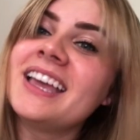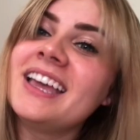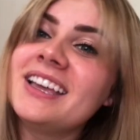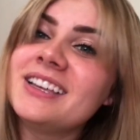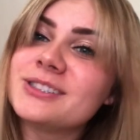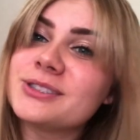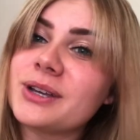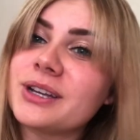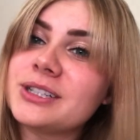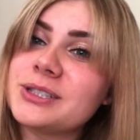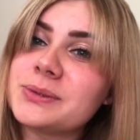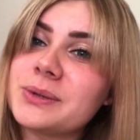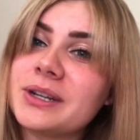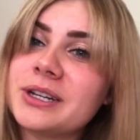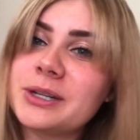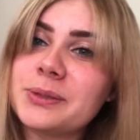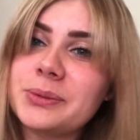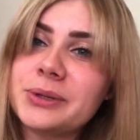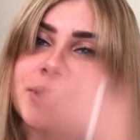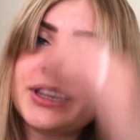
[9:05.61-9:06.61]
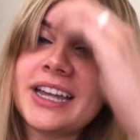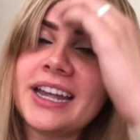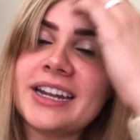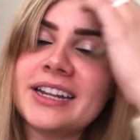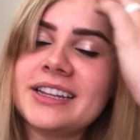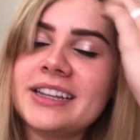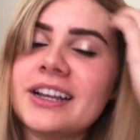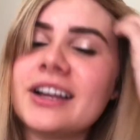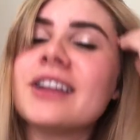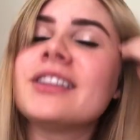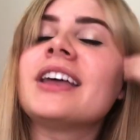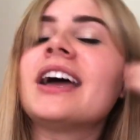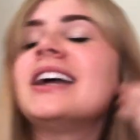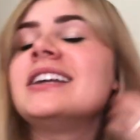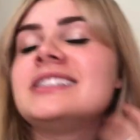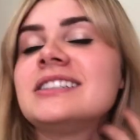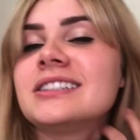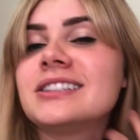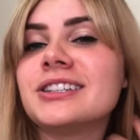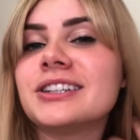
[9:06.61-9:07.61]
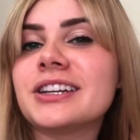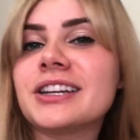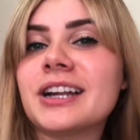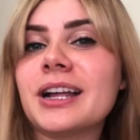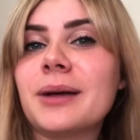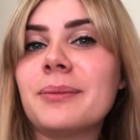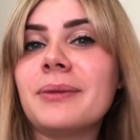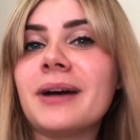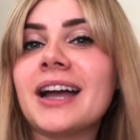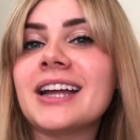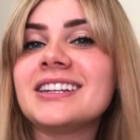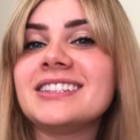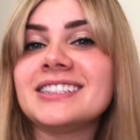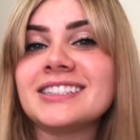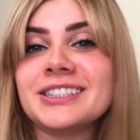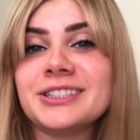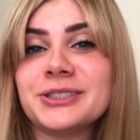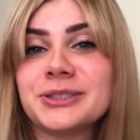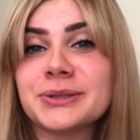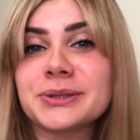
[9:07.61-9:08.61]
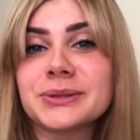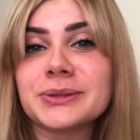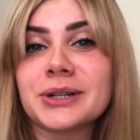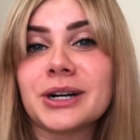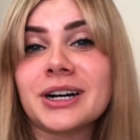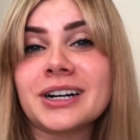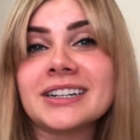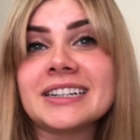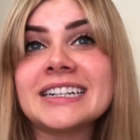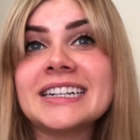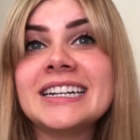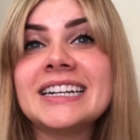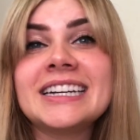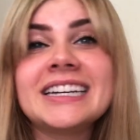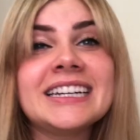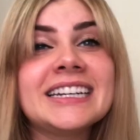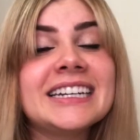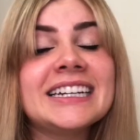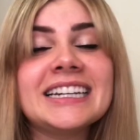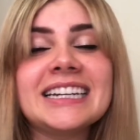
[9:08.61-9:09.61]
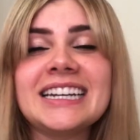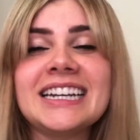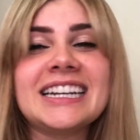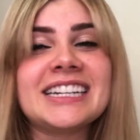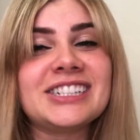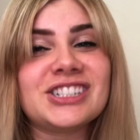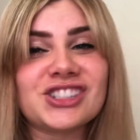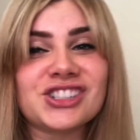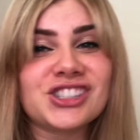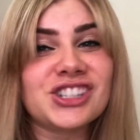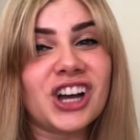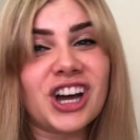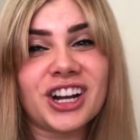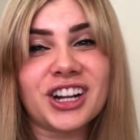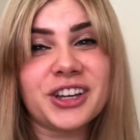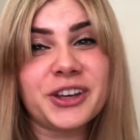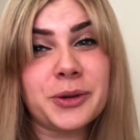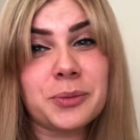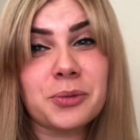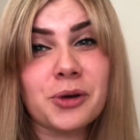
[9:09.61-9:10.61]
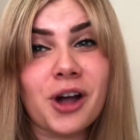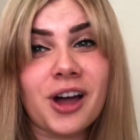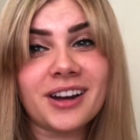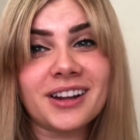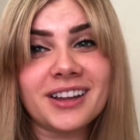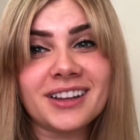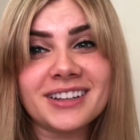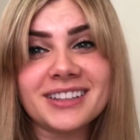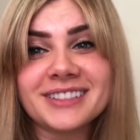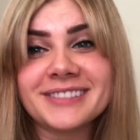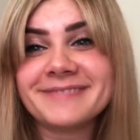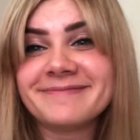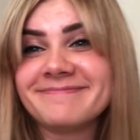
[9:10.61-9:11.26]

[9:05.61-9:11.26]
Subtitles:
So I just wanted to put that in there that I did look it up. I didn't do it wrong. It's just not a good product.